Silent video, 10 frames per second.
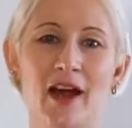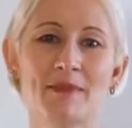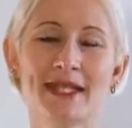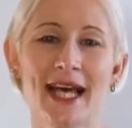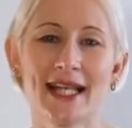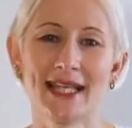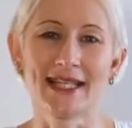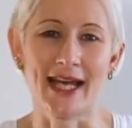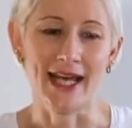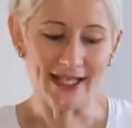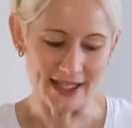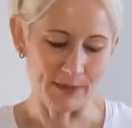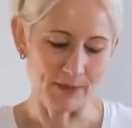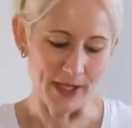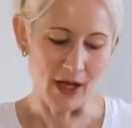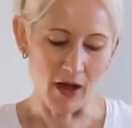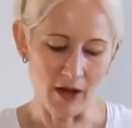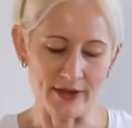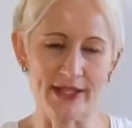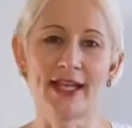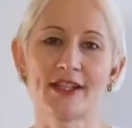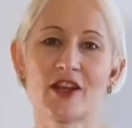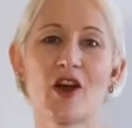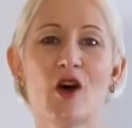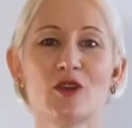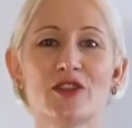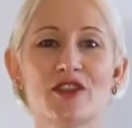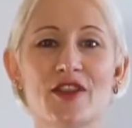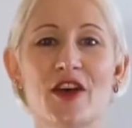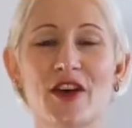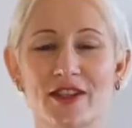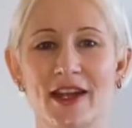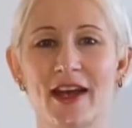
metallic taste because it's a cold dessert,